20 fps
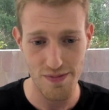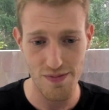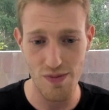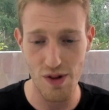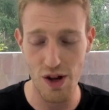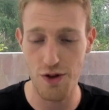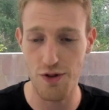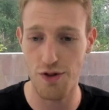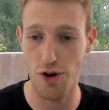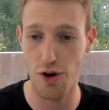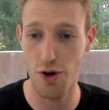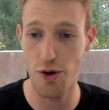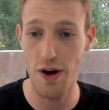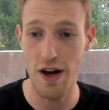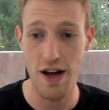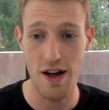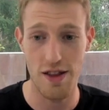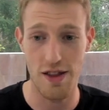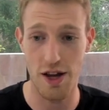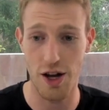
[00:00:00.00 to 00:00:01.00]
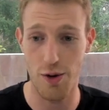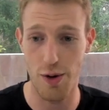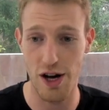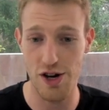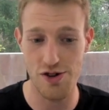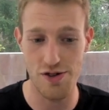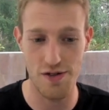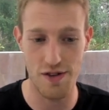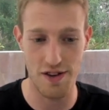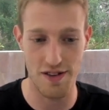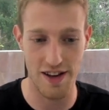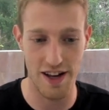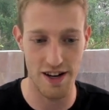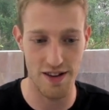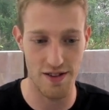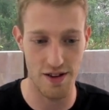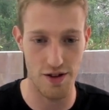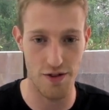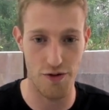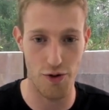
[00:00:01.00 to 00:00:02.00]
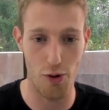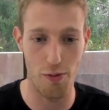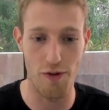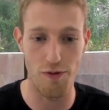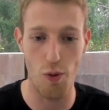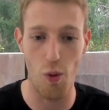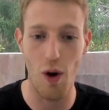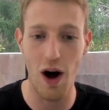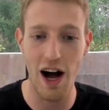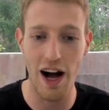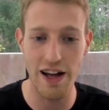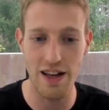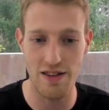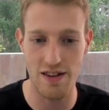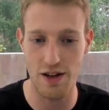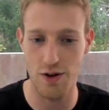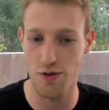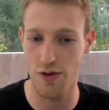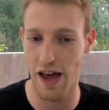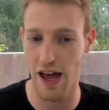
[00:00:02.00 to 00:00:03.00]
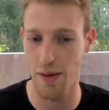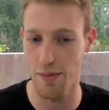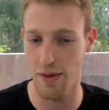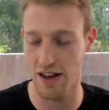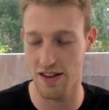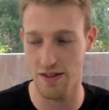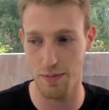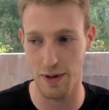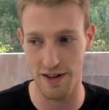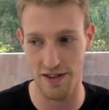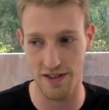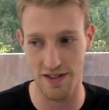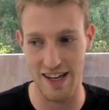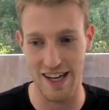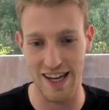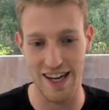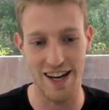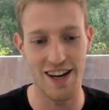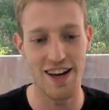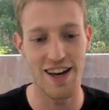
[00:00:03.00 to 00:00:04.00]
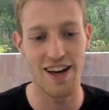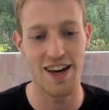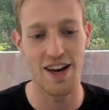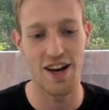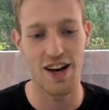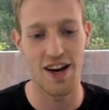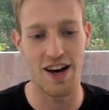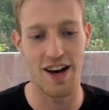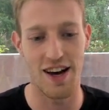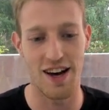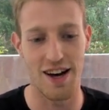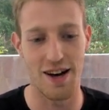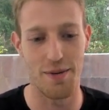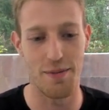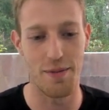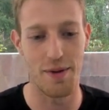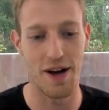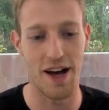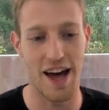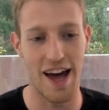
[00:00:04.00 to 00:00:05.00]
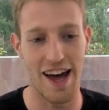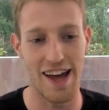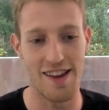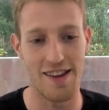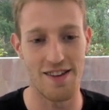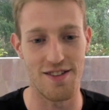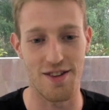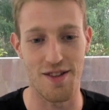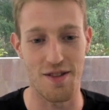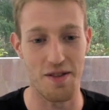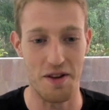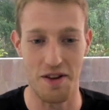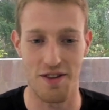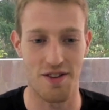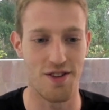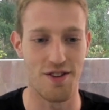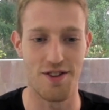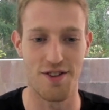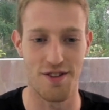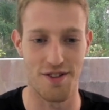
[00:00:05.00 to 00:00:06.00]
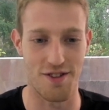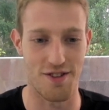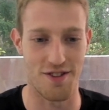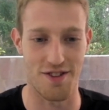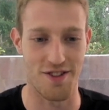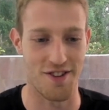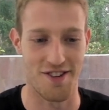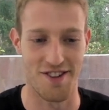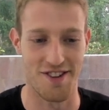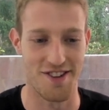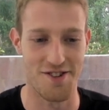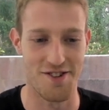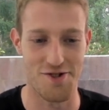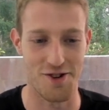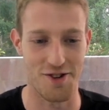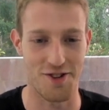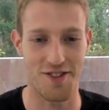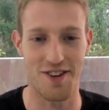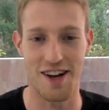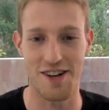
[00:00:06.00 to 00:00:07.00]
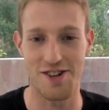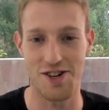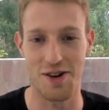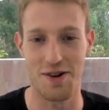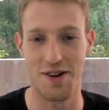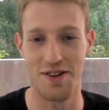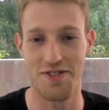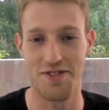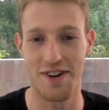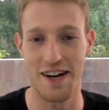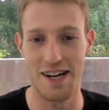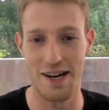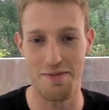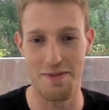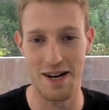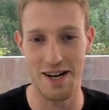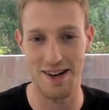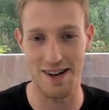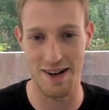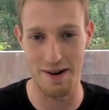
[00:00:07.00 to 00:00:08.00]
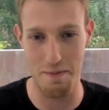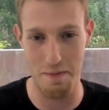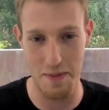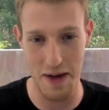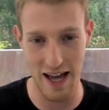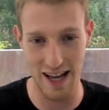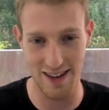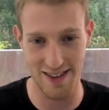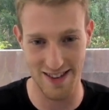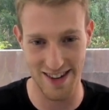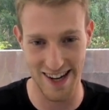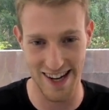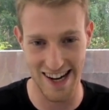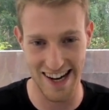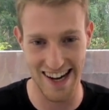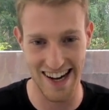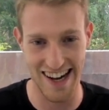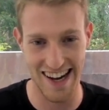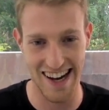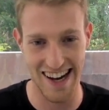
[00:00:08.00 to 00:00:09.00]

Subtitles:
So the equation of this line is in the form of y is equal to mx plus c. And this is just such a fundamental and basic